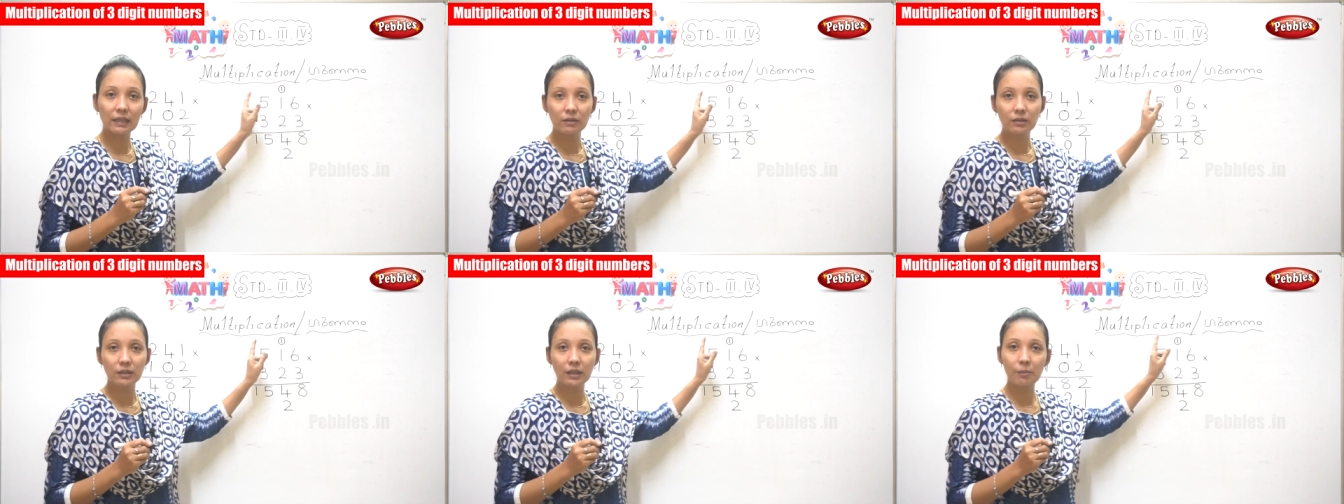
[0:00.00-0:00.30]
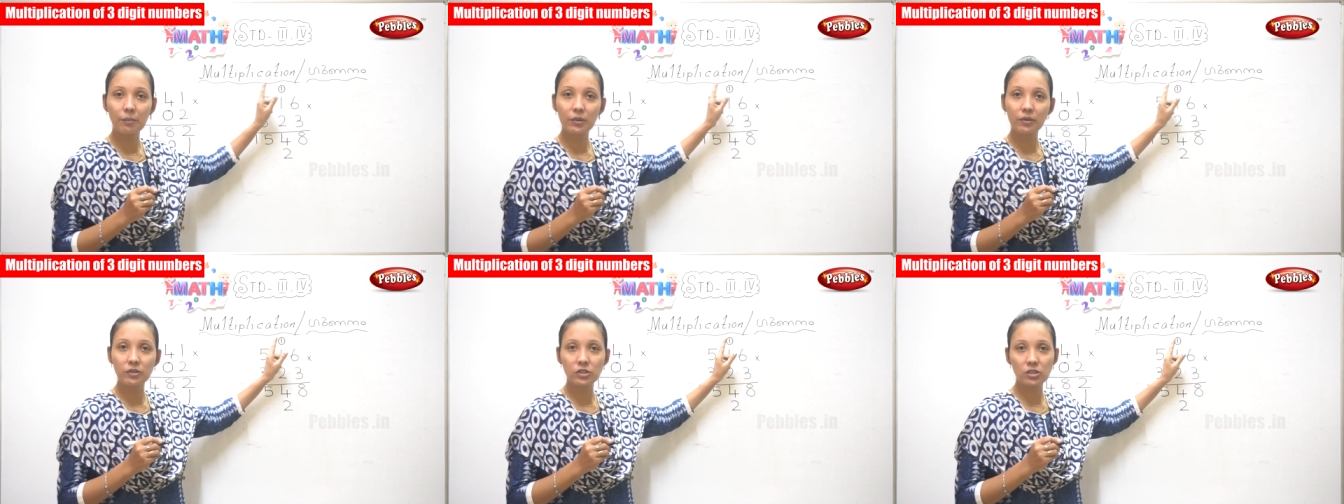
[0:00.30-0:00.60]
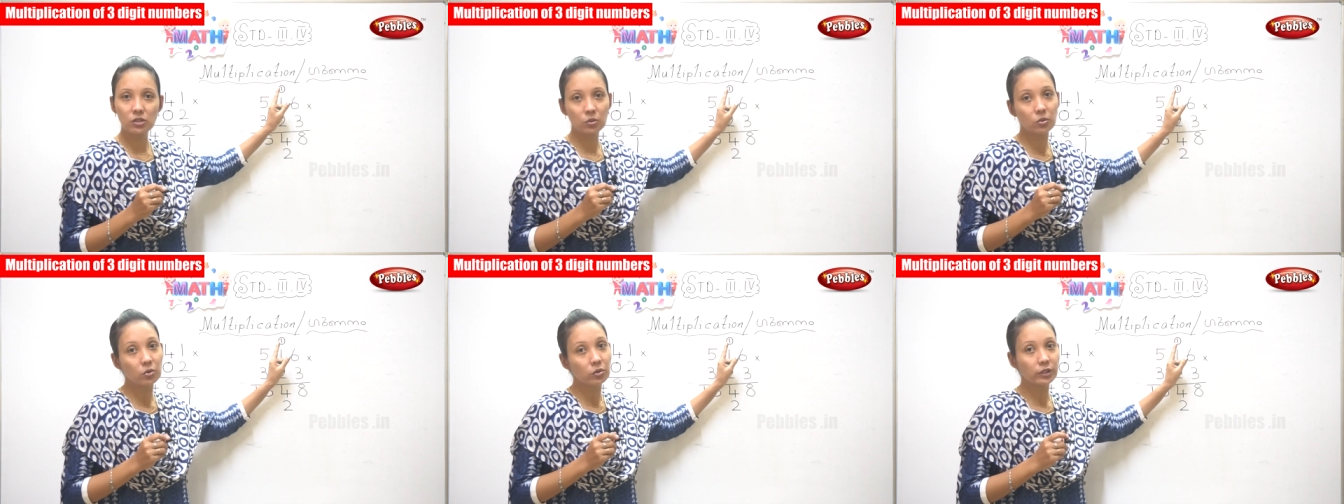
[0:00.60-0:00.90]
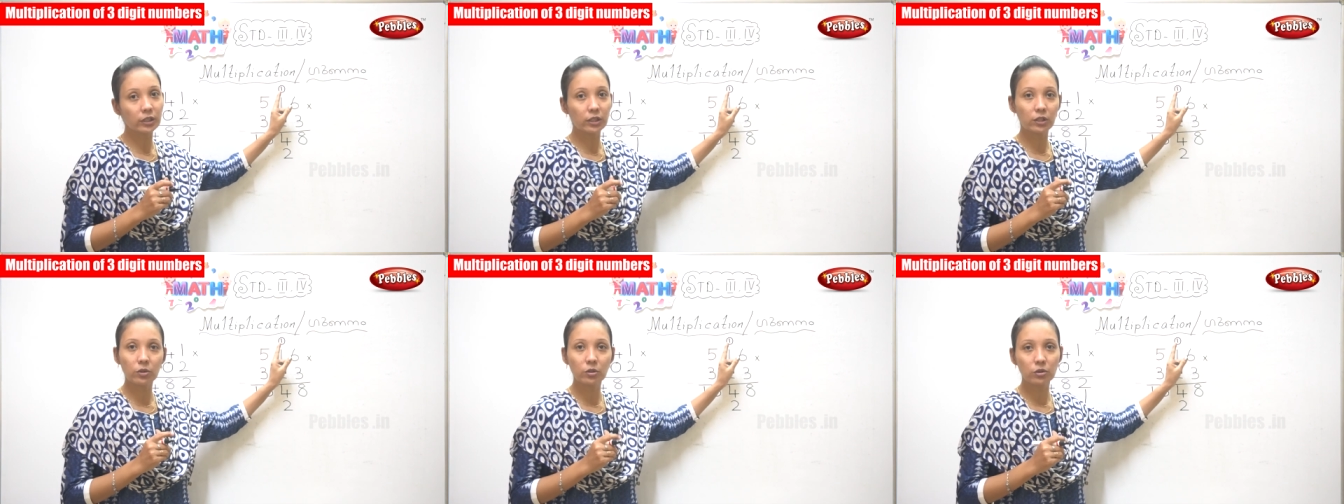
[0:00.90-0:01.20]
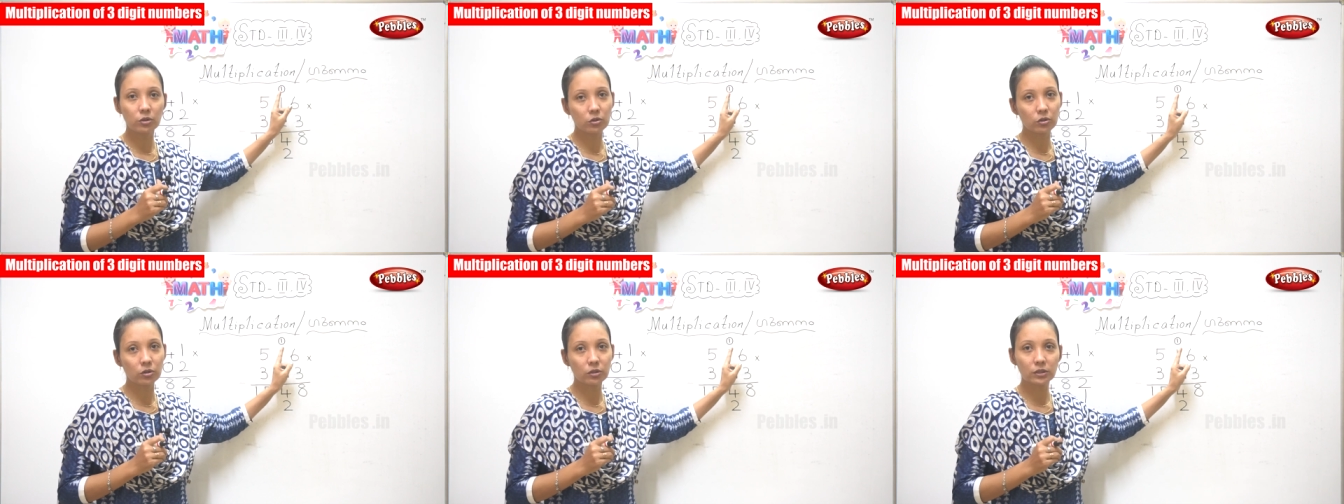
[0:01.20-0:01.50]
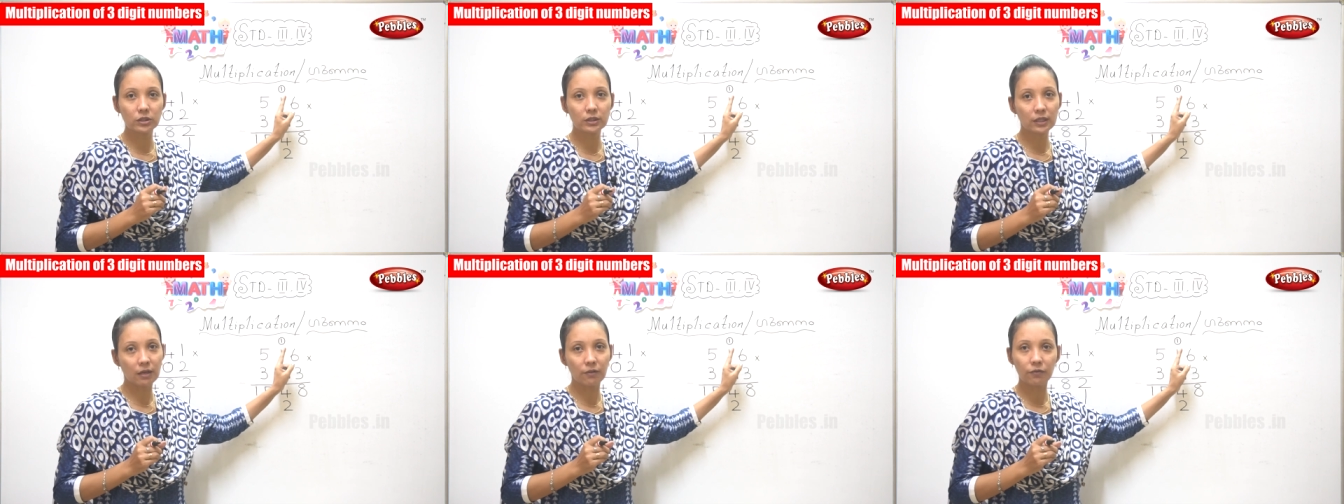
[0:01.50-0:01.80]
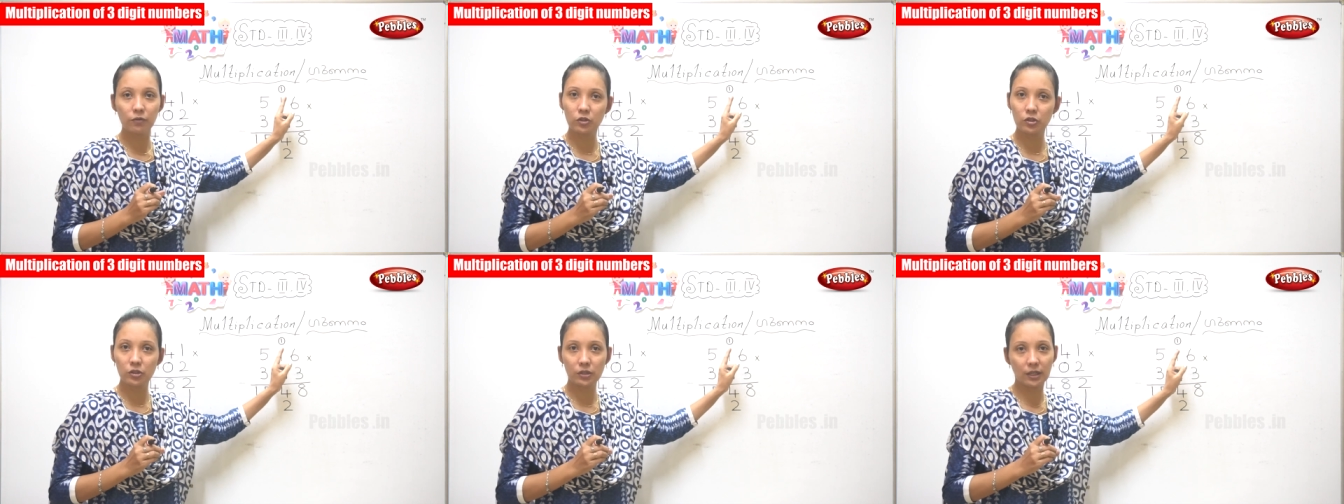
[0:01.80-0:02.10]
the number of Chakutan or
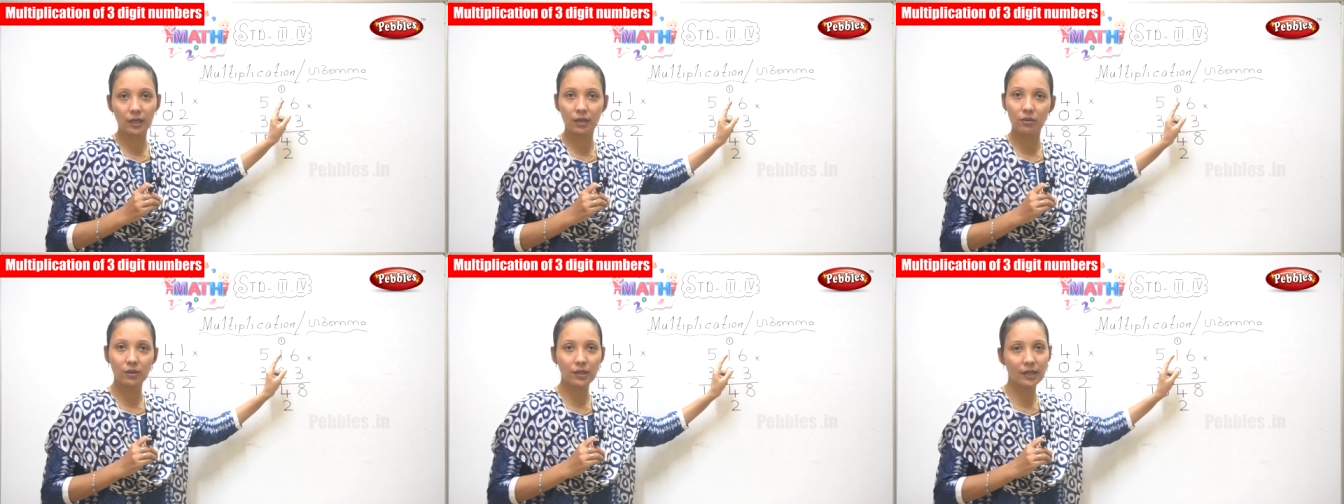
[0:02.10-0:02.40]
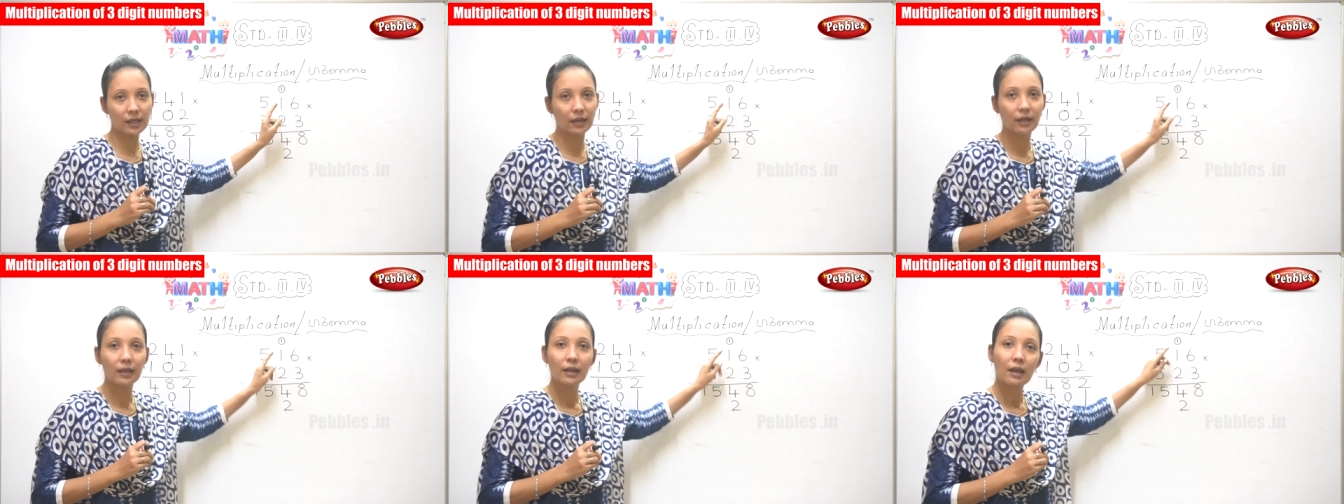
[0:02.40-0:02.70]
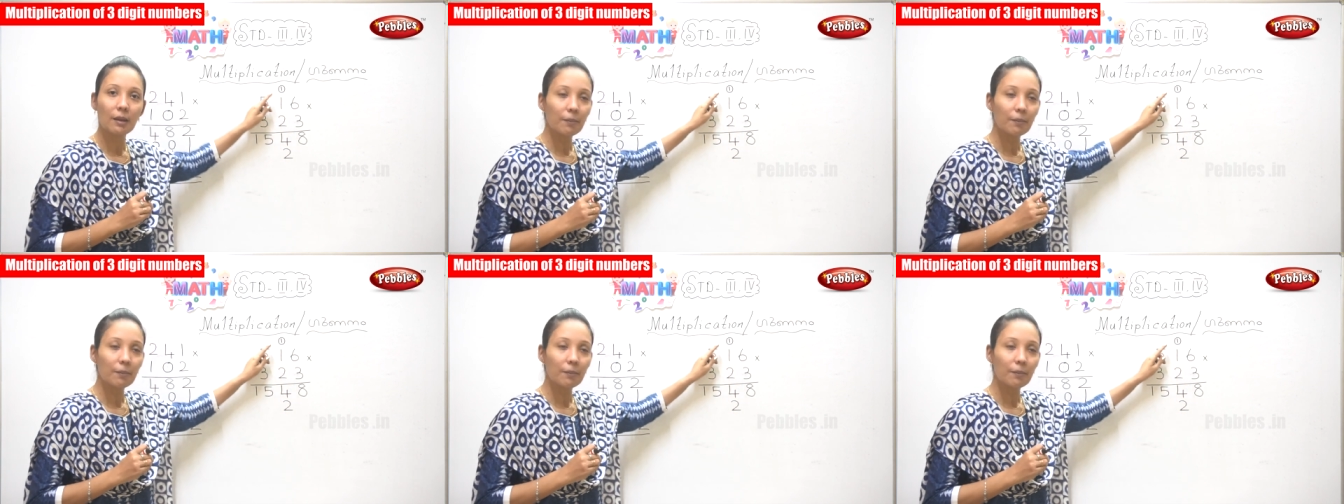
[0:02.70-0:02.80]
confusion canola,